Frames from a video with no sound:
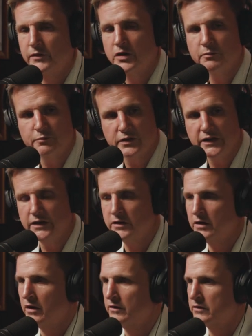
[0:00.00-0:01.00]
Complete
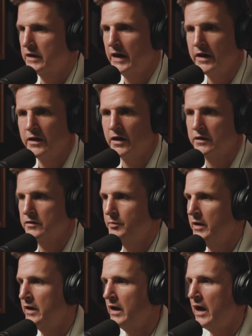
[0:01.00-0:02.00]
and utter chaos,
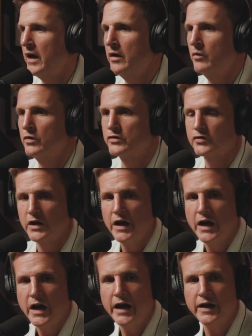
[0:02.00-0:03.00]
man. I
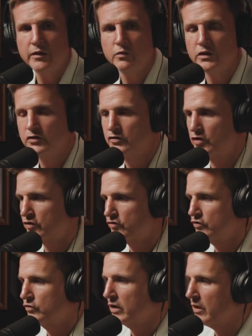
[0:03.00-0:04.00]
would just
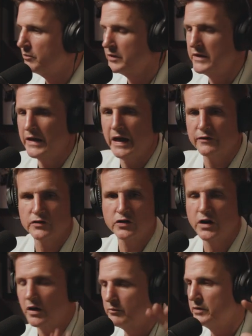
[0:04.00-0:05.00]
do company after
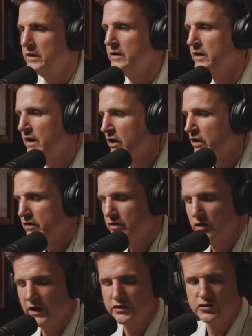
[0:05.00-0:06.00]
company. You
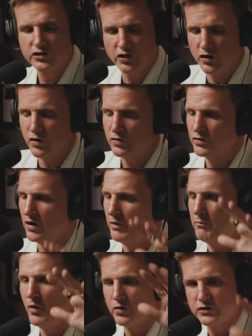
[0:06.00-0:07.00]
know, I'd show
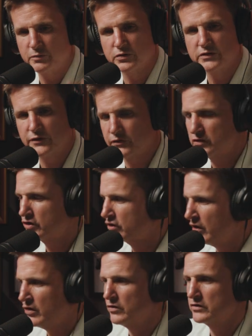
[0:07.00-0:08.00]
on multiple different
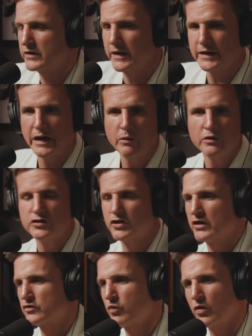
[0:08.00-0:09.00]
shows. Like, I would
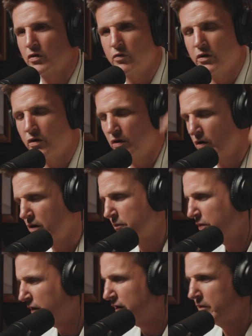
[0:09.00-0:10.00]
just work real
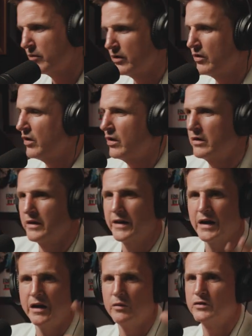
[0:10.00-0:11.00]
hard, party real hard.
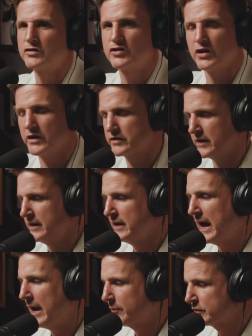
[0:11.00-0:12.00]
Like, I was just in
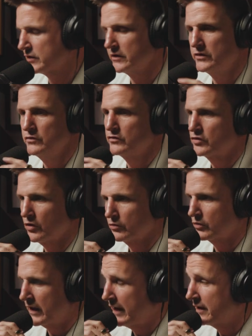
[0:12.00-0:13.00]
absolute and
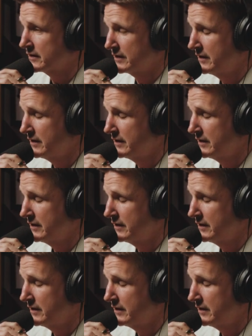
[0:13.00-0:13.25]
total chaos.